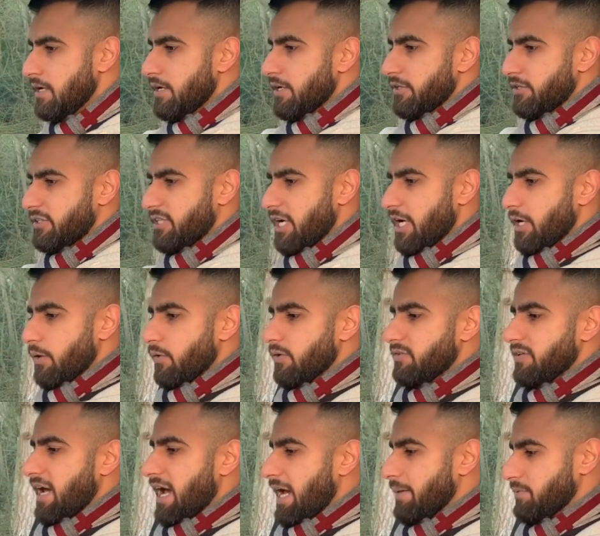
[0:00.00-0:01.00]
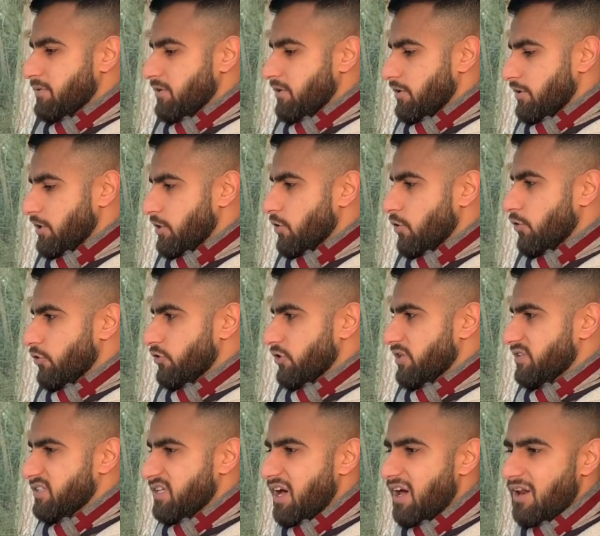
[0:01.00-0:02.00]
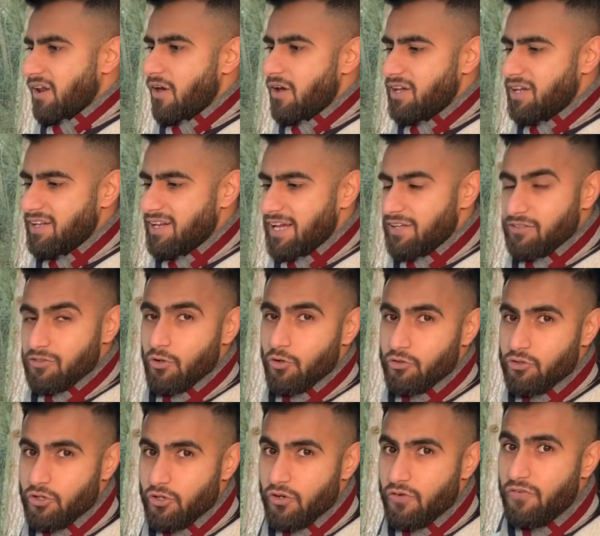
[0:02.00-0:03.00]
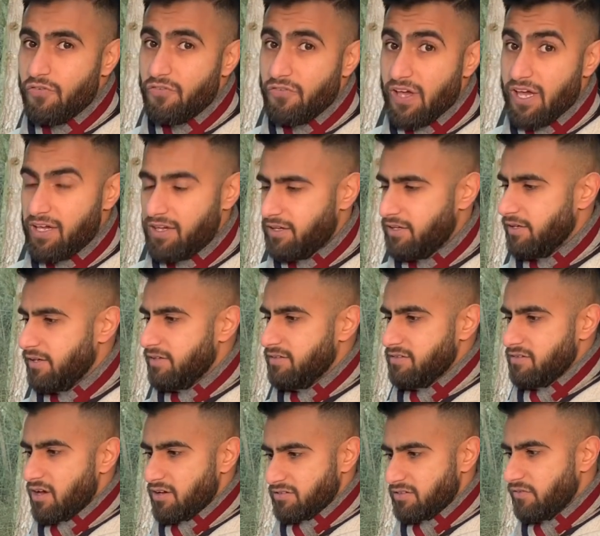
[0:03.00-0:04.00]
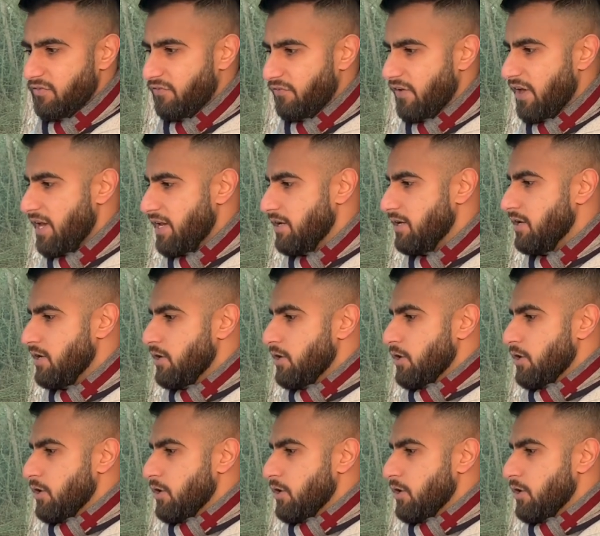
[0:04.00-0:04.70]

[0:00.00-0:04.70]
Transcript: Steering wheel's absolutely gorgeous. I like it that it's not too thick, it's nice and thin.